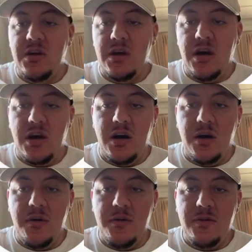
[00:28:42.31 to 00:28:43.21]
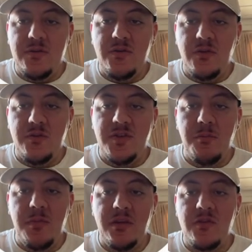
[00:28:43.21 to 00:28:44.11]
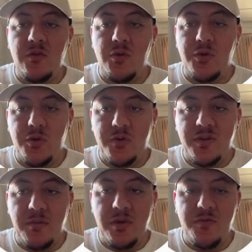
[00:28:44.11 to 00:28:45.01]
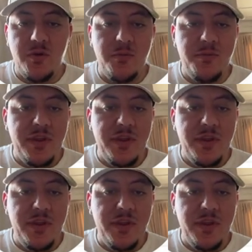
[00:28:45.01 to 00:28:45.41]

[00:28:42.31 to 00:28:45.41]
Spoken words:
to submit order or submit form,